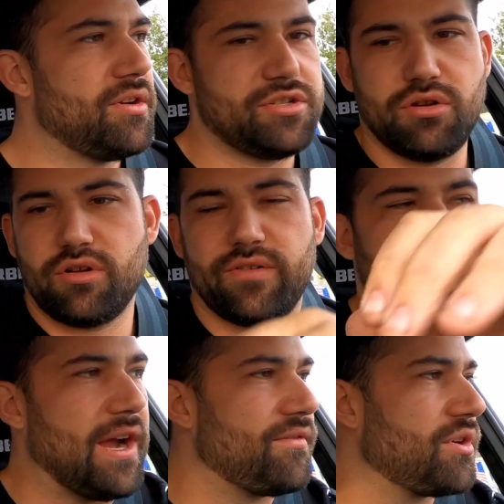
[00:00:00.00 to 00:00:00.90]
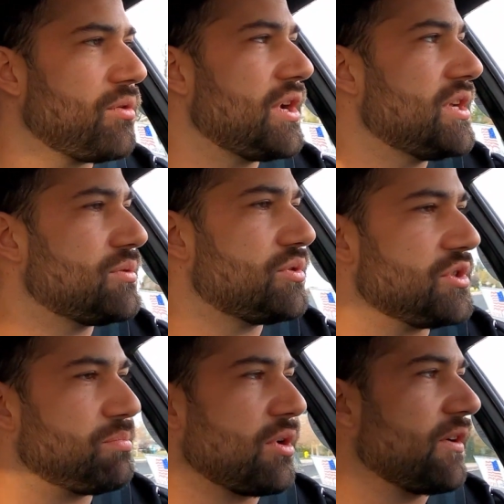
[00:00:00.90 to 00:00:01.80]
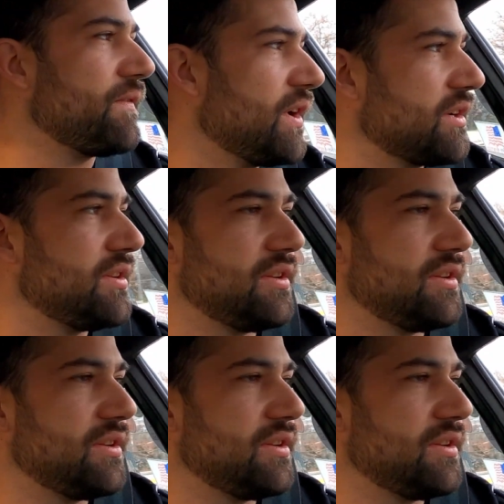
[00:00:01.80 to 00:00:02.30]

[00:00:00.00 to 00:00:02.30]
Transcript: 205 degrees, which is perfect.